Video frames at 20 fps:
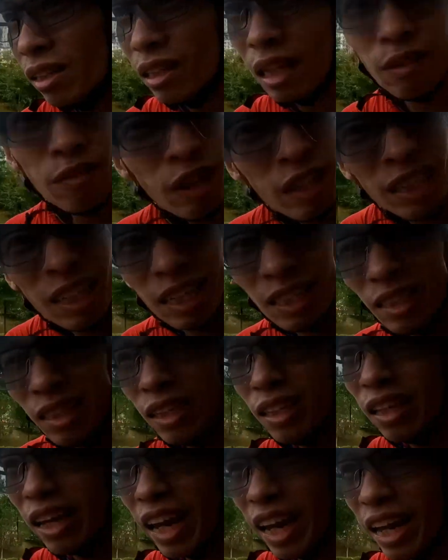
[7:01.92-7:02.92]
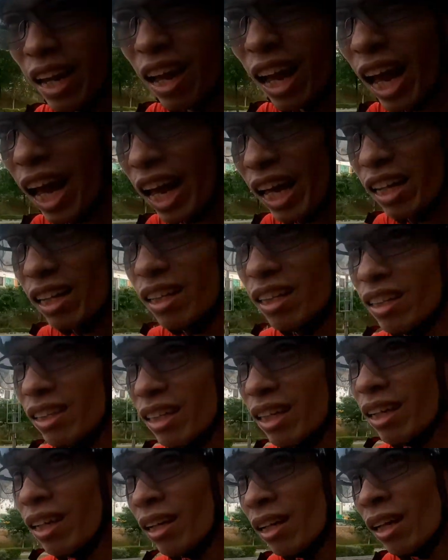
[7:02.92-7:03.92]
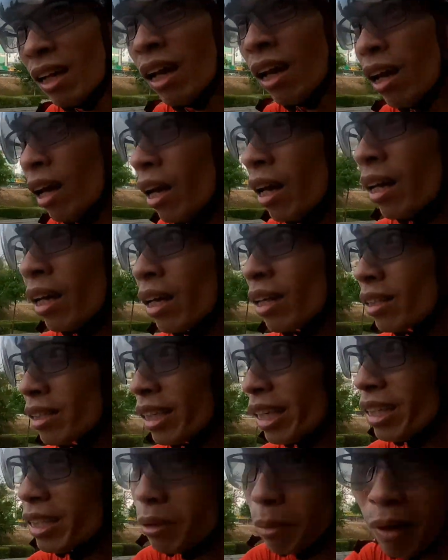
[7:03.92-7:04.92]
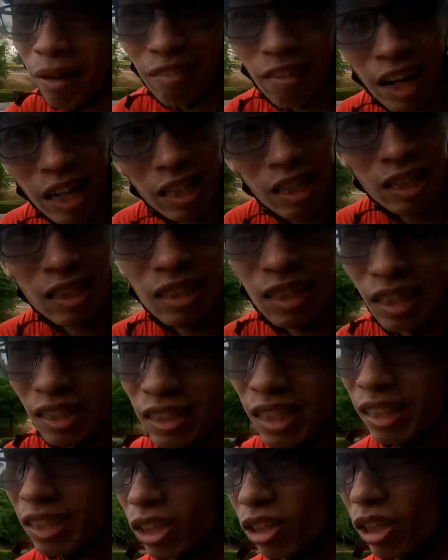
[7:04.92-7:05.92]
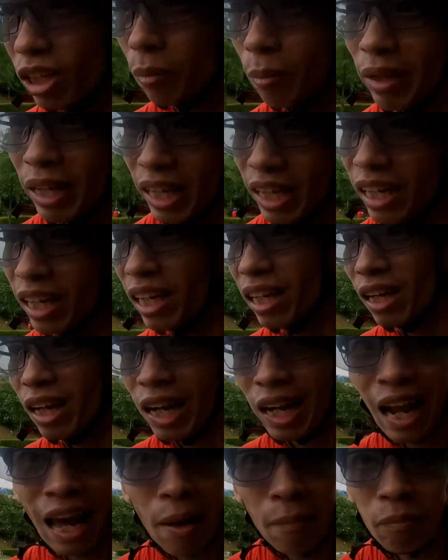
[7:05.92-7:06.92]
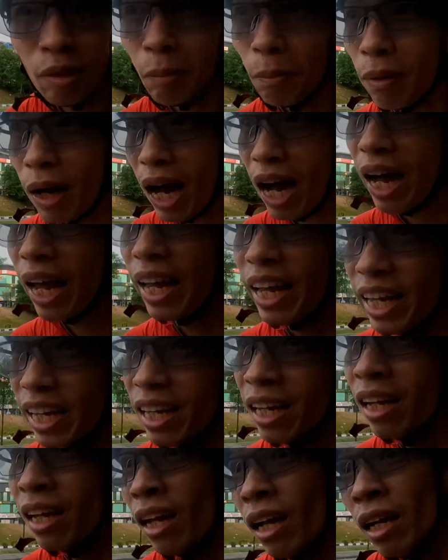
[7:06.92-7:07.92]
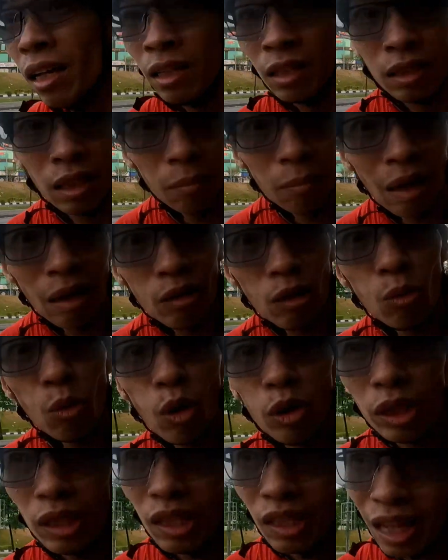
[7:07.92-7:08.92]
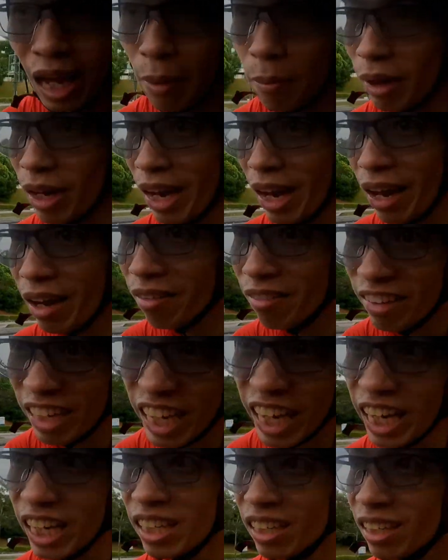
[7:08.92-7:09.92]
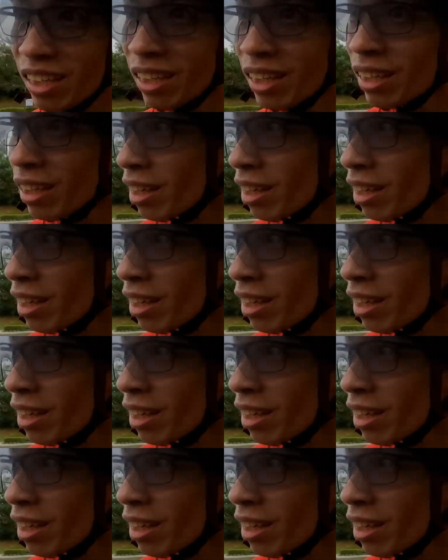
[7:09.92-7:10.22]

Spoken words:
even yesterday, and since my ride distance is going to be clamped by the amount of water that I'm carrying,